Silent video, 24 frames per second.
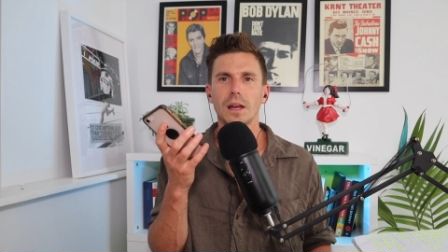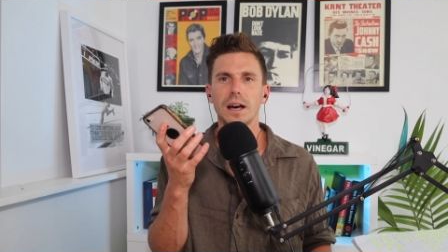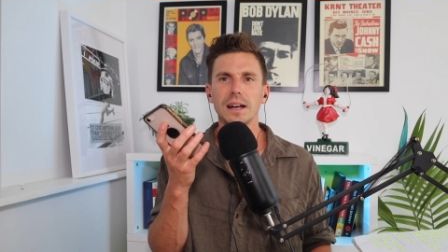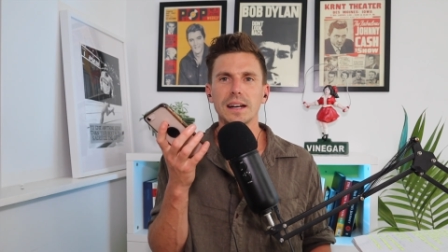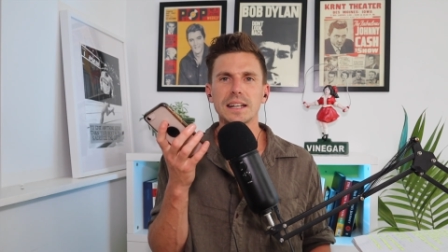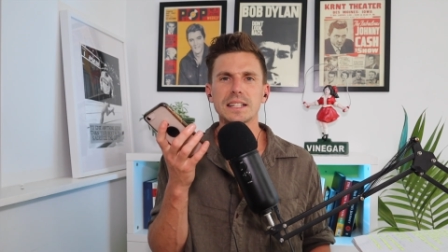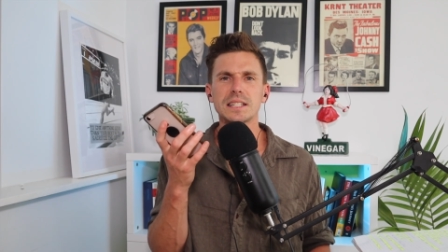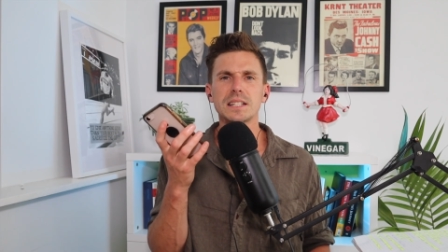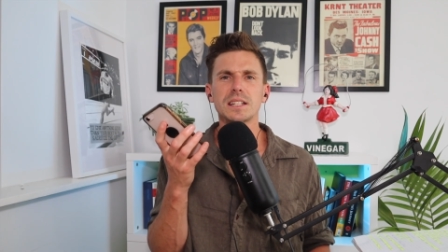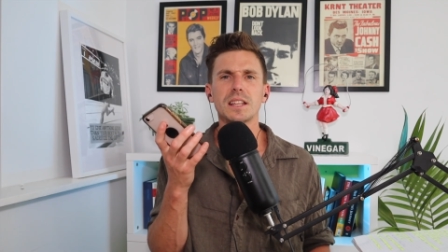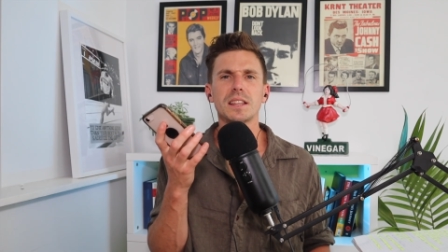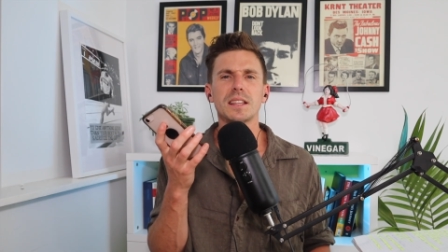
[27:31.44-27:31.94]
I
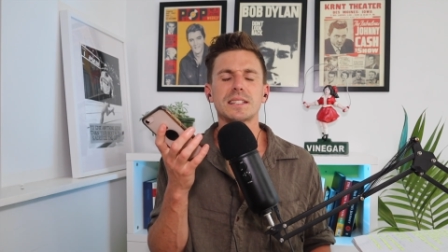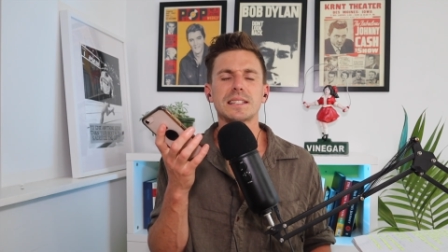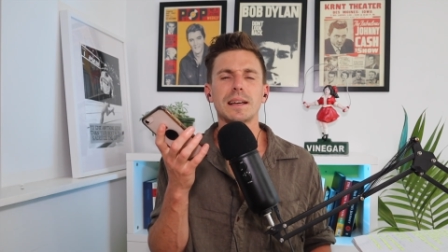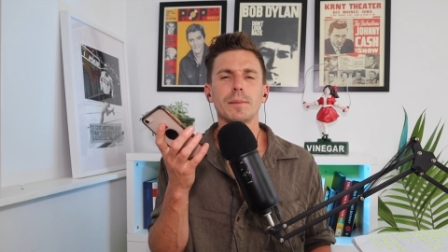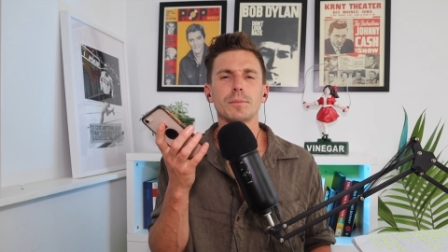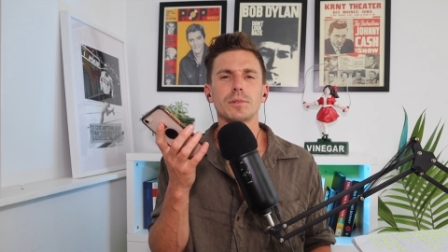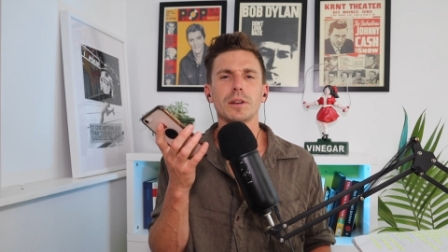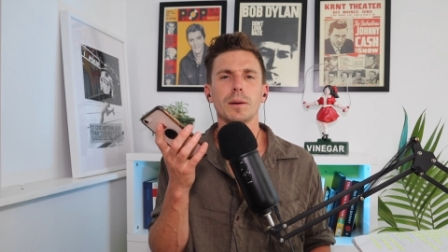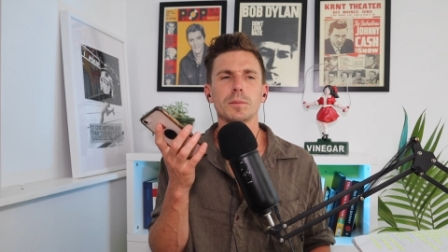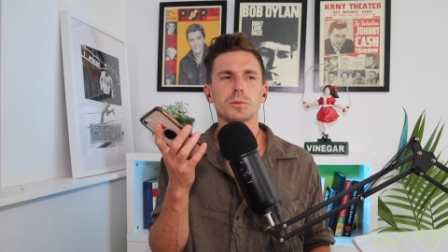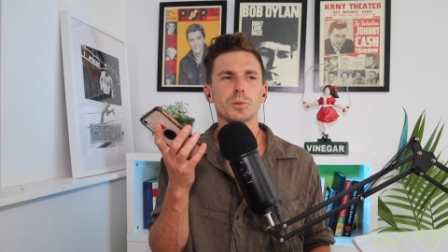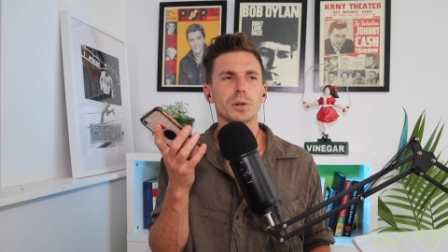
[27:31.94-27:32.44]
listen to this
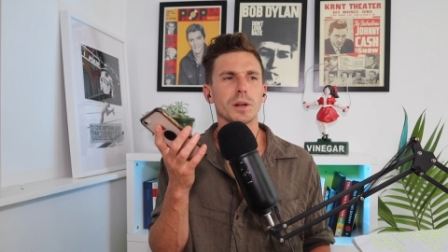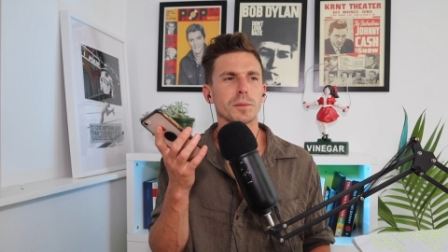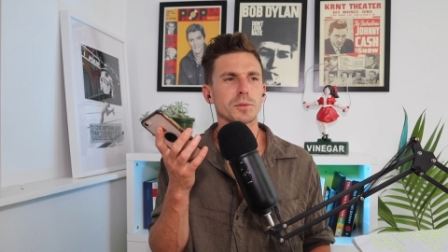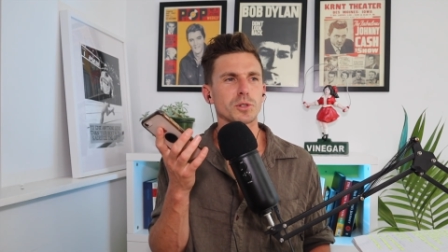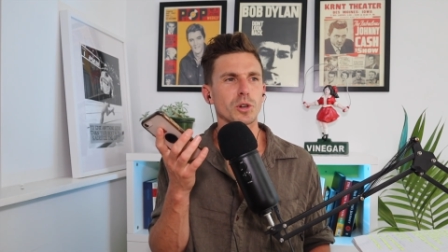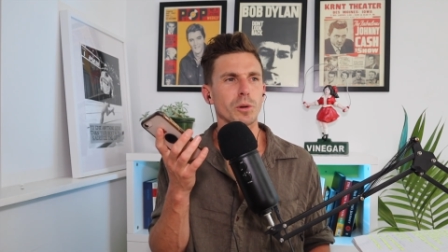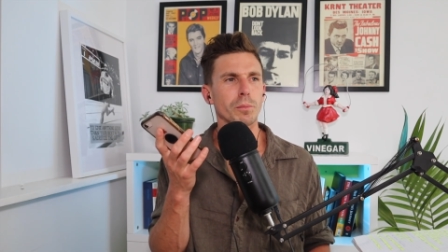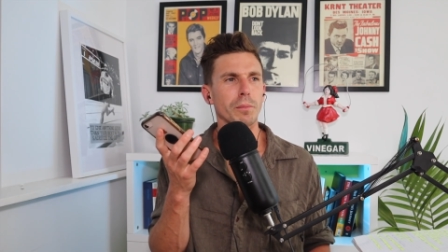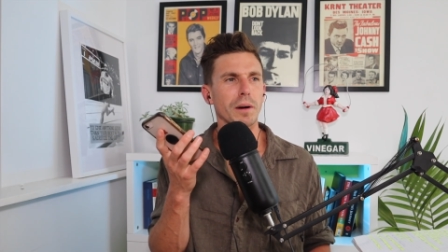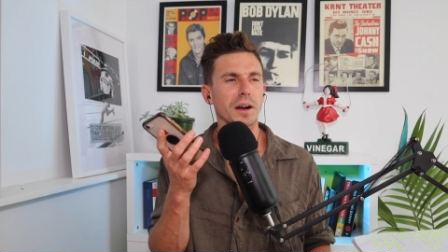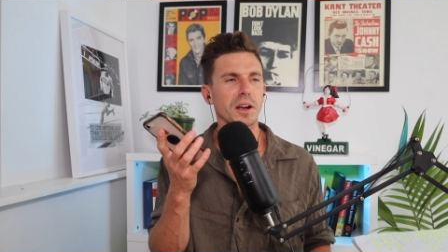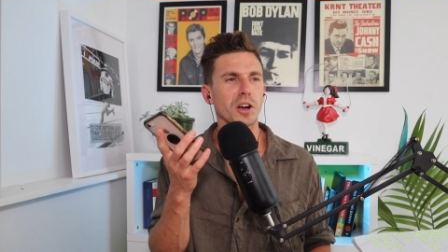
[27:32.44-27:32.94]
sometimes when I'm
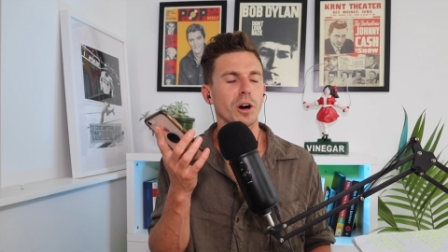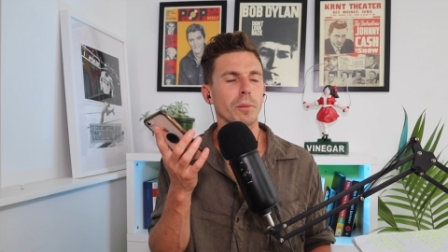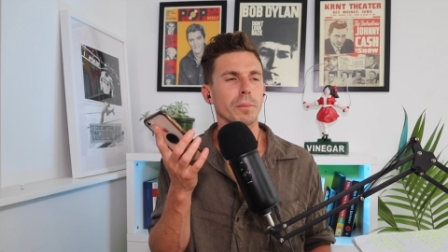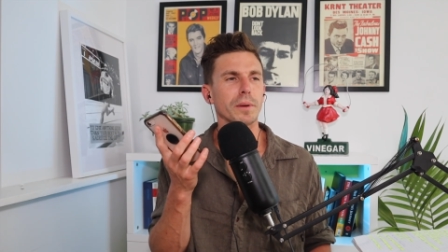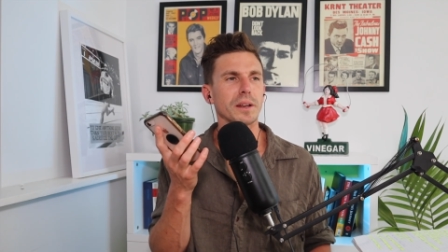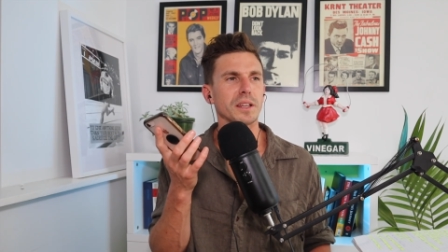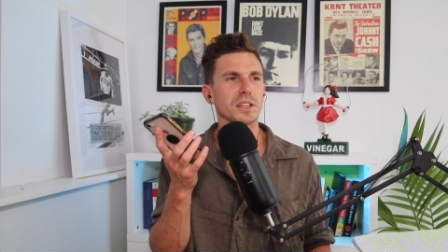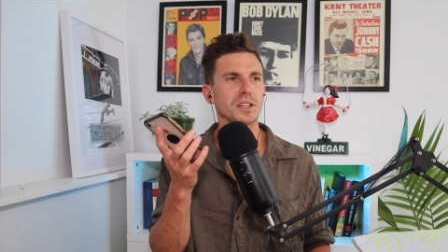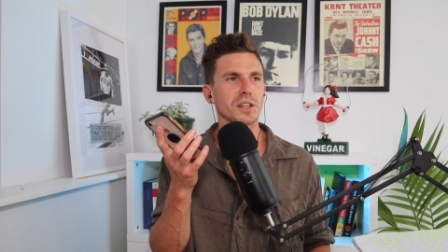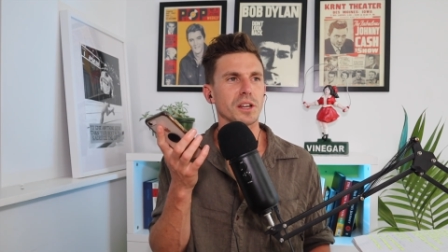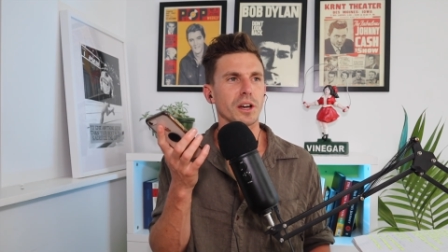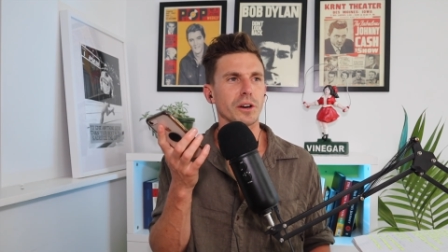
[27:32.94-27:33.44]
doing my
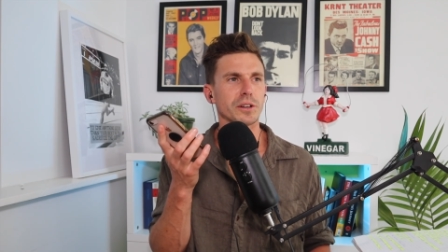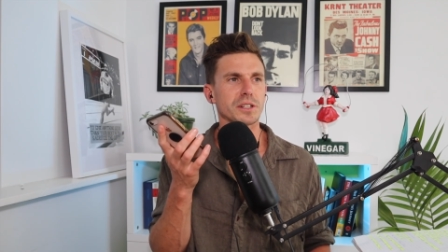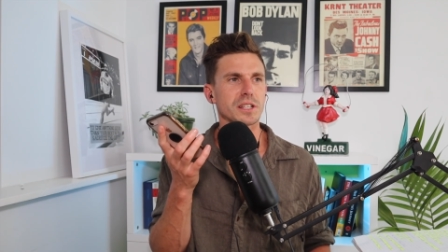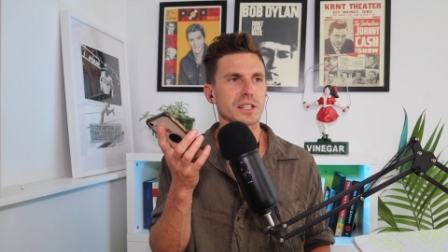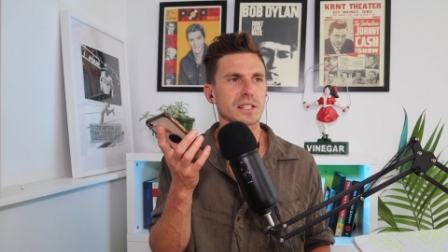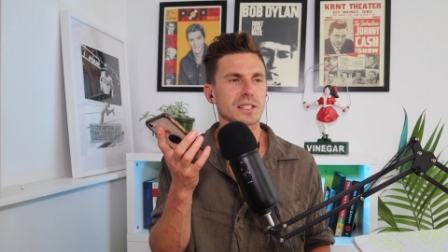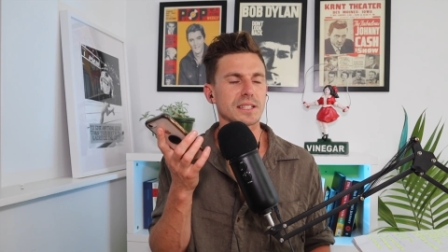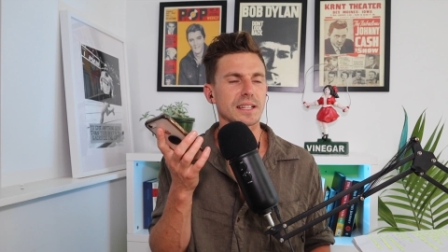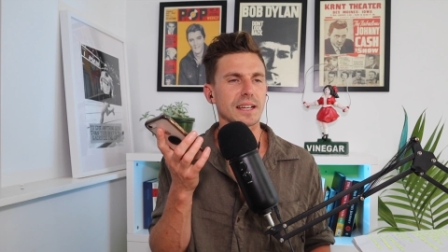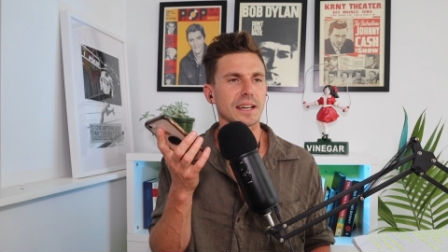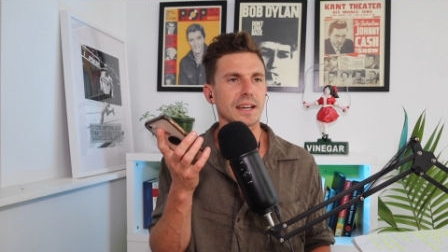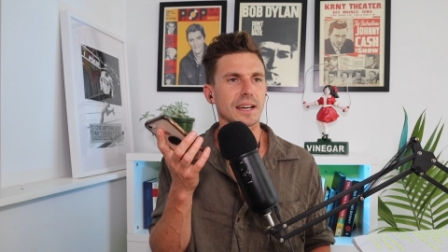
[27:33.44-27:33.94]
comedy, you know, it
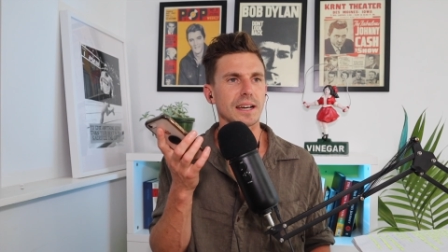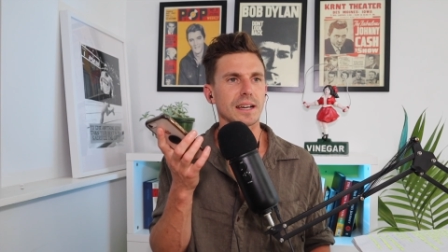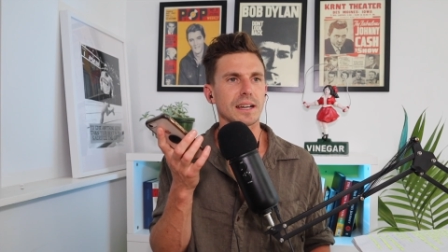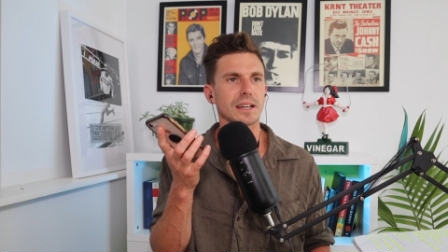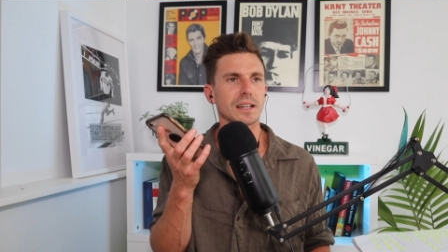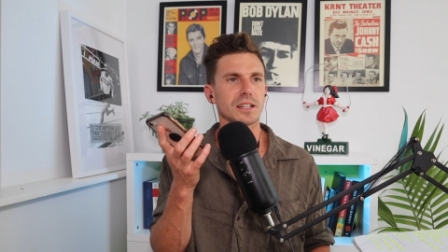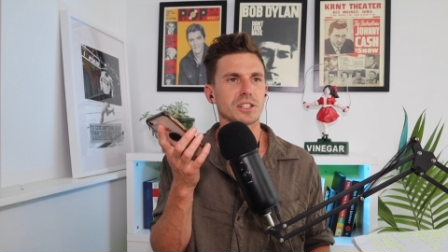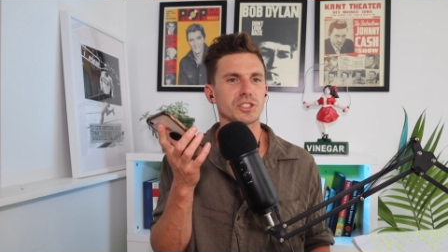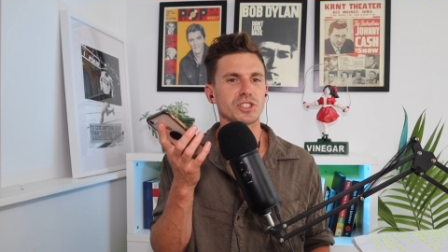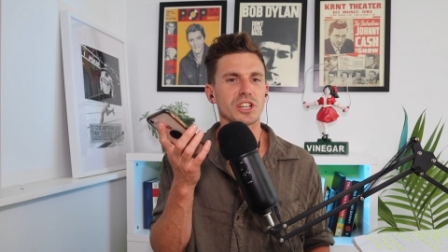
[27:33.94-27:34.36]
just, uh,